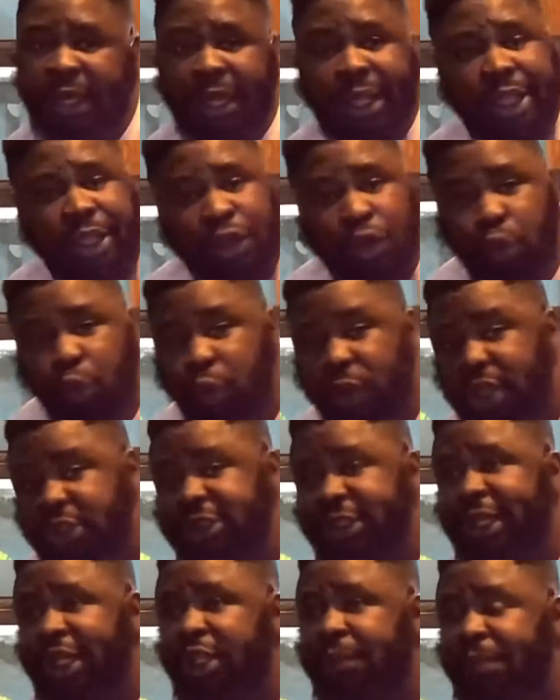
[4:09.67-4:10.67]
as
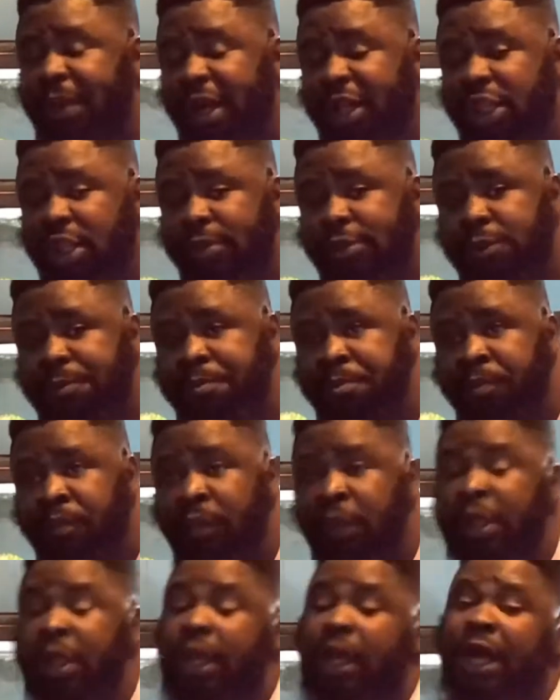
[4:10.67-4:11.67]
quickly as possible.
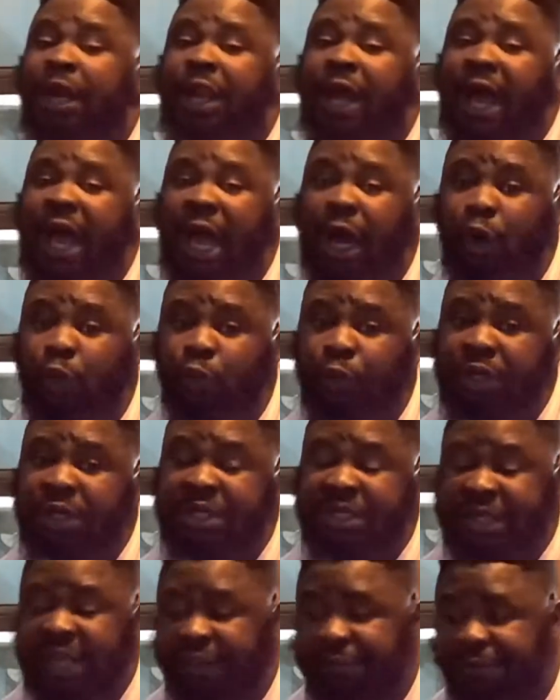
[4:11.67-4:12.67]
And I
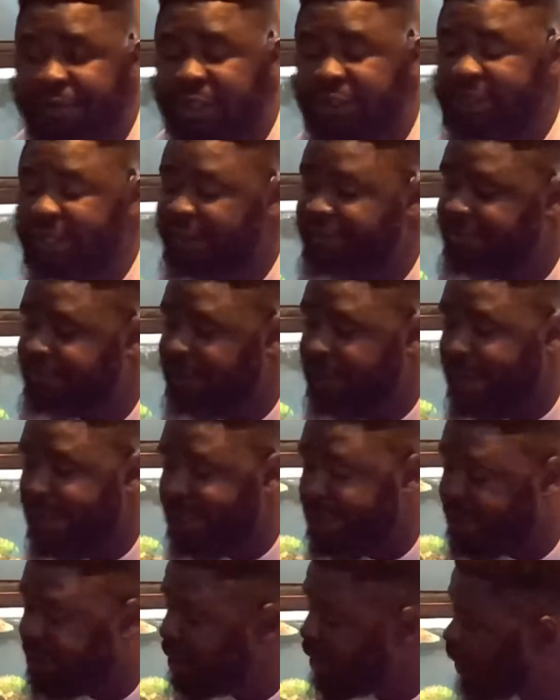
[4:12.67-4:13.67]
would definitely
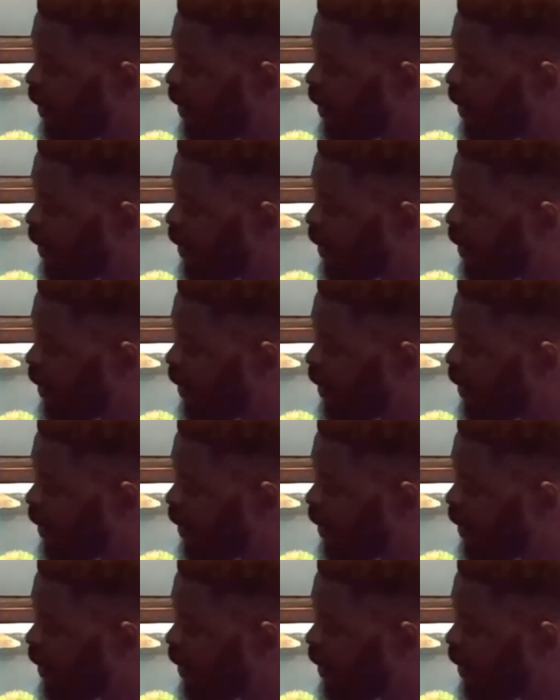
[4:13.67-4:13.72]
advise